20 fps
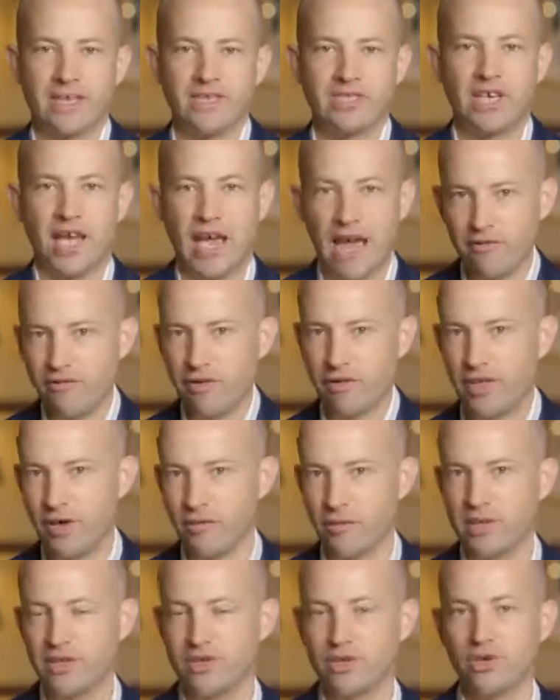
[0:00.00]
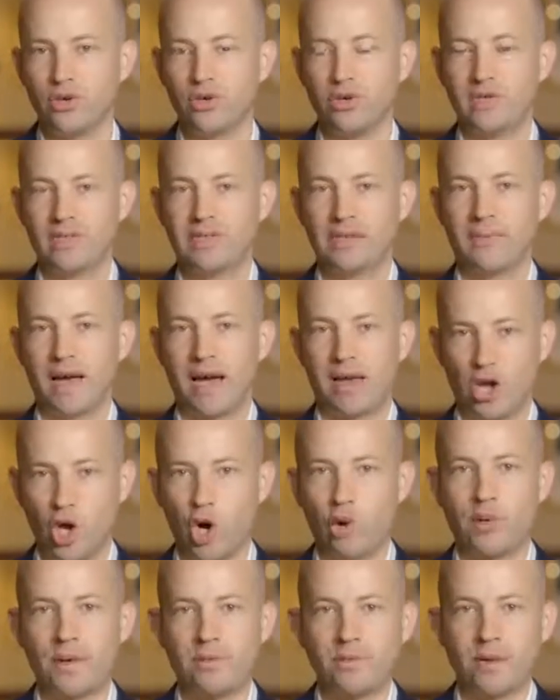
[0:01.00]
So everything we do is about
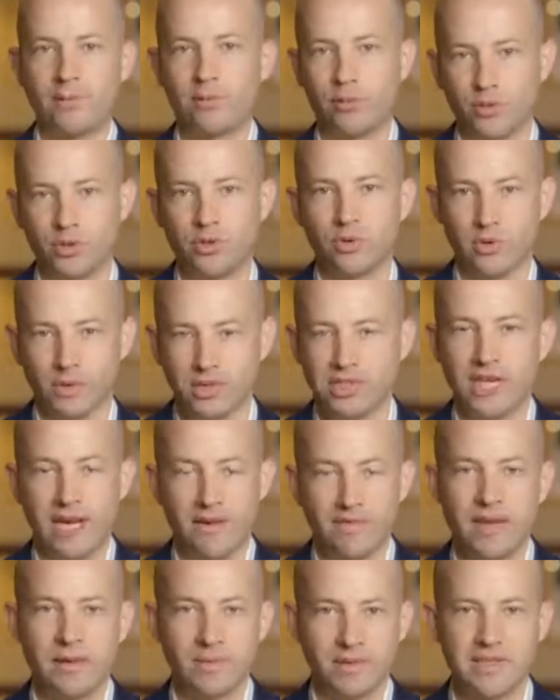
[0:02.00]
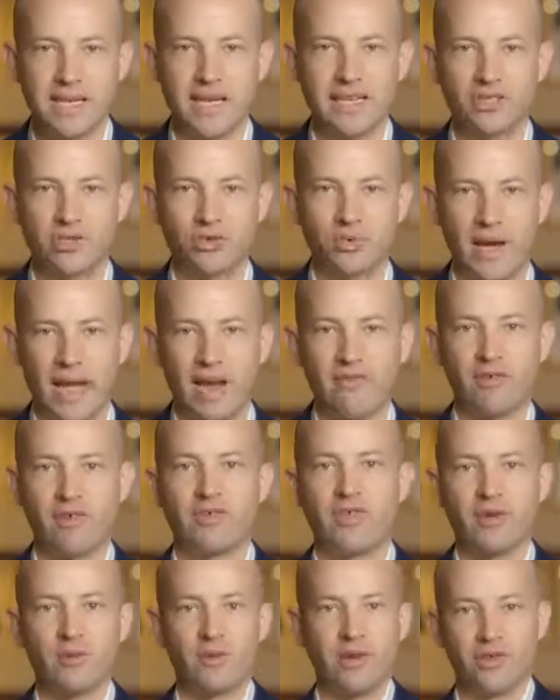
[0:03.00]
helping people to achieve their potential.
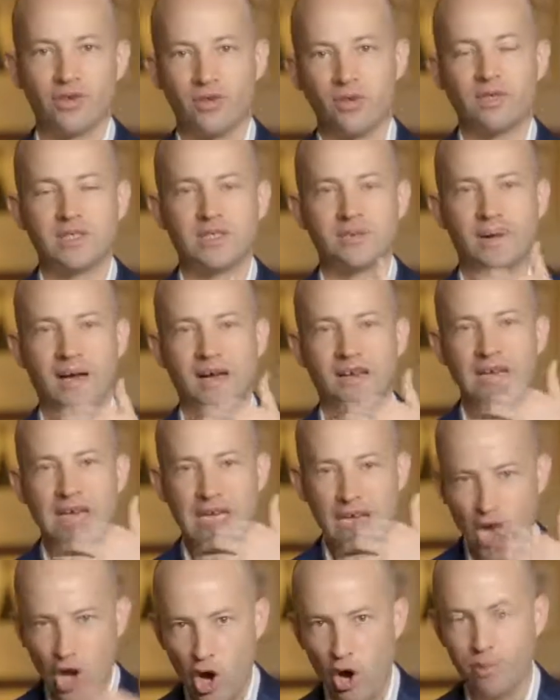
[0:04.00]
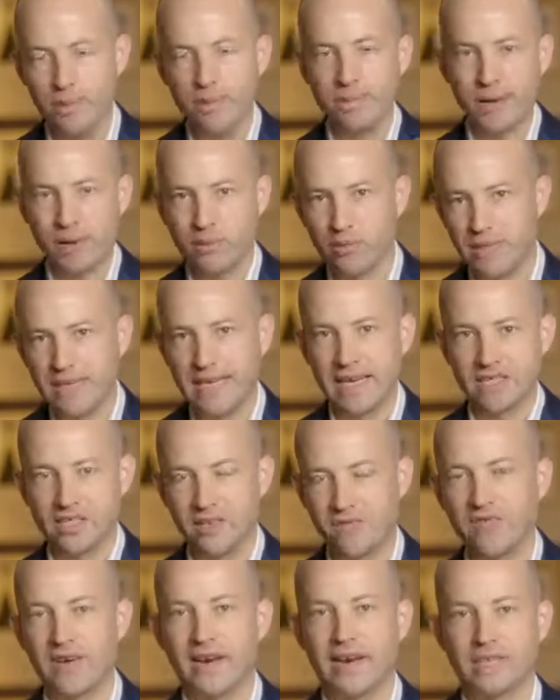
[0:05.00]
Everything we do is about helping people to get
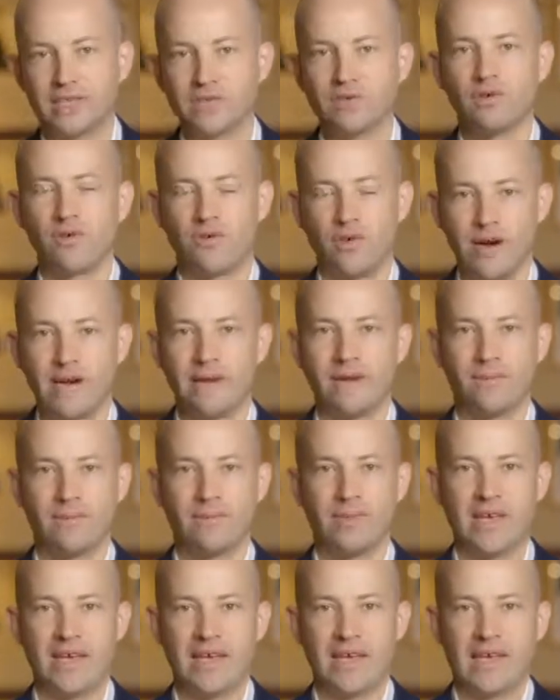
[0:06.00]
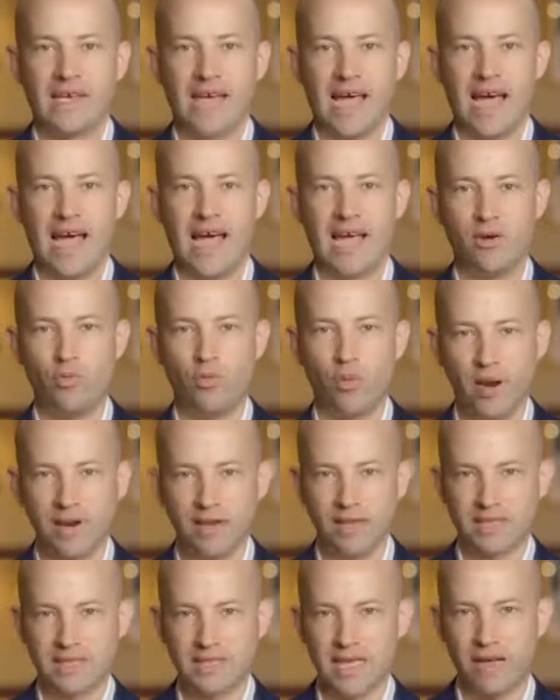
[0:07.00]
to financial freedom. And when
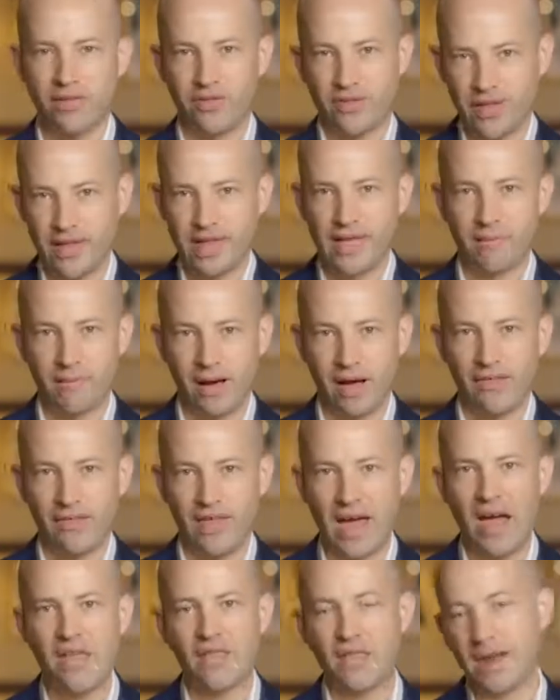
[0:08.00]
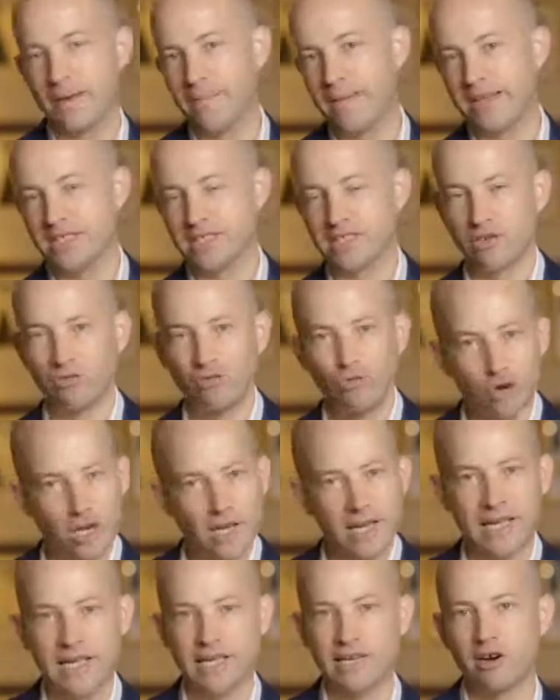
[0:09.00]
you start thinking about that, then it makes it
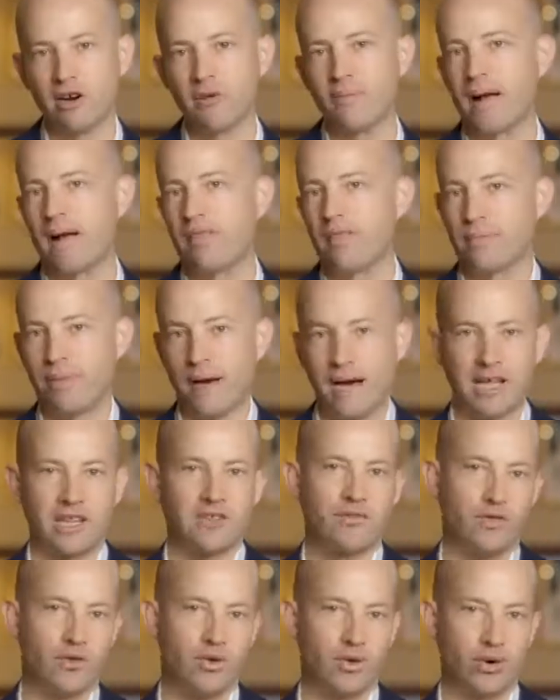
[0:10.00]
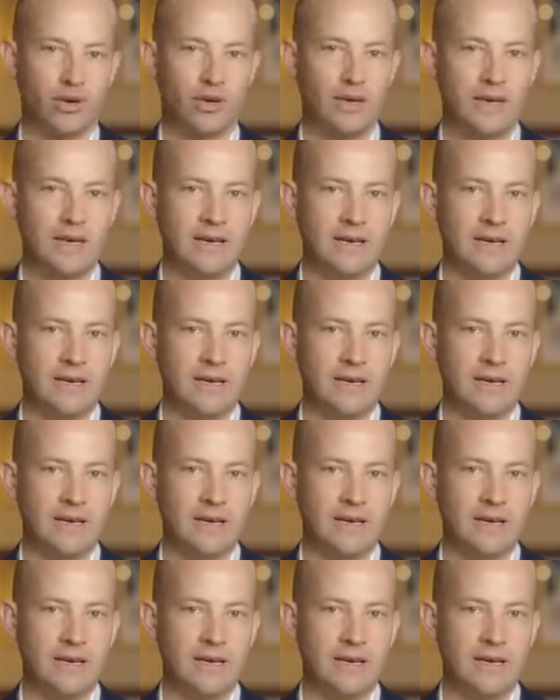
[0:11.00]
really clear about the path forward.